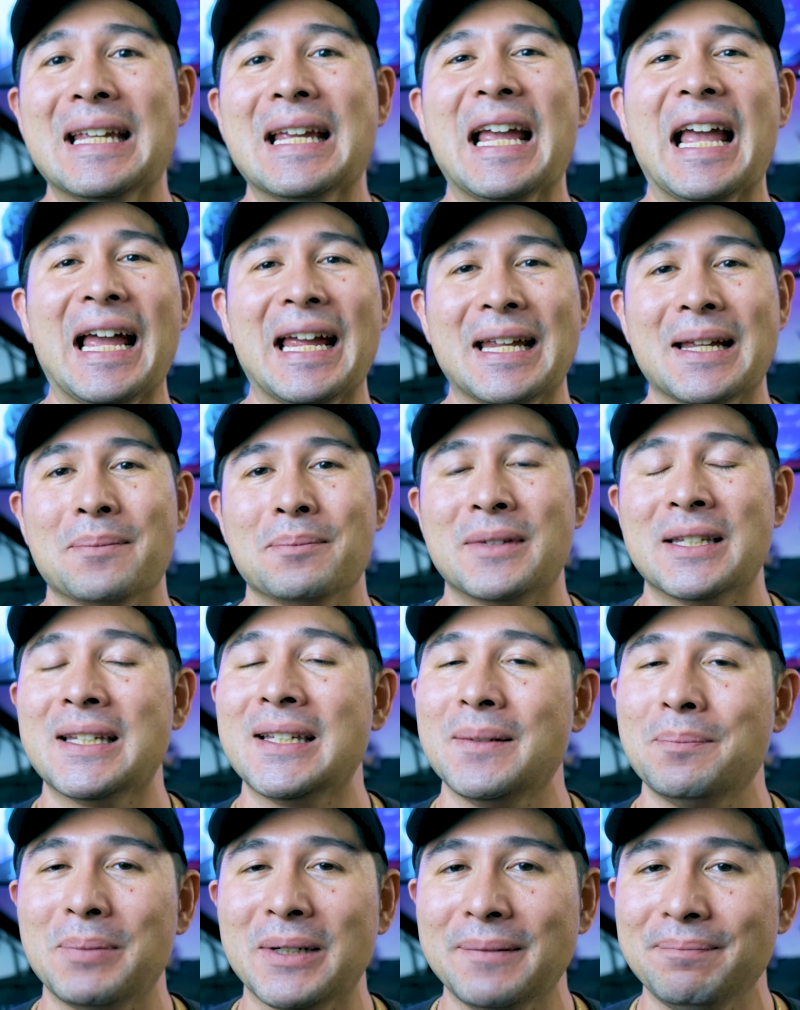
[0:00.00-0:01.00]

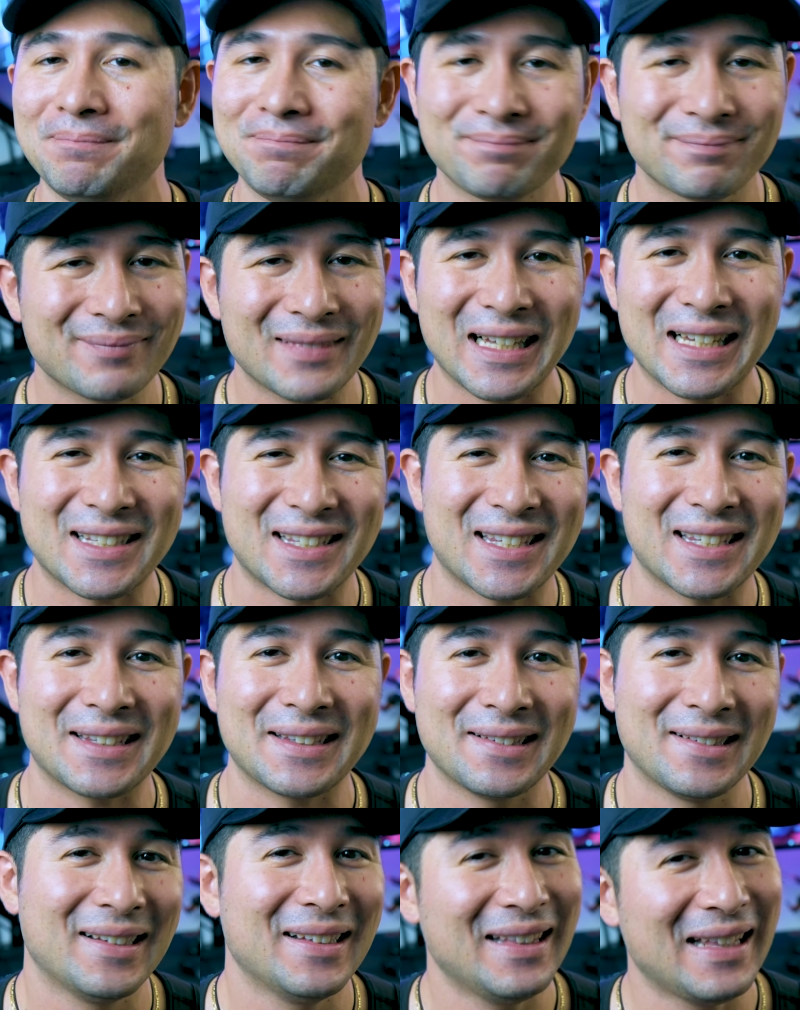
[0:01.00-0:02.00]
AMD, but
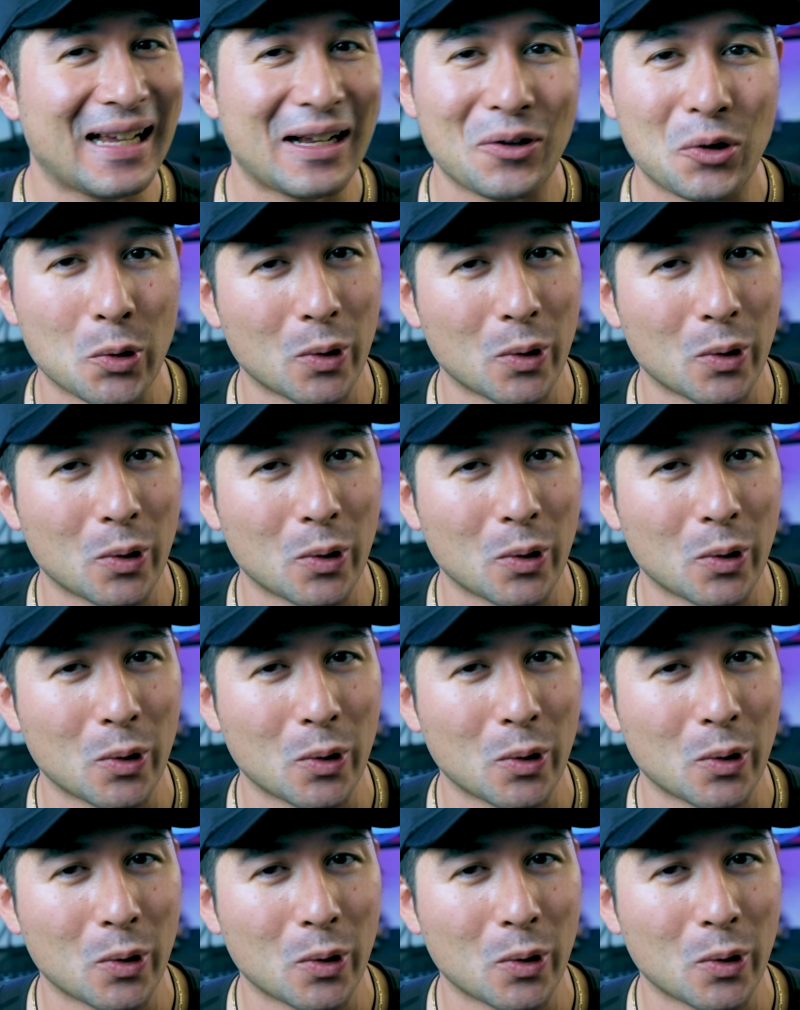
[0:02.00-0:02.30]
that's not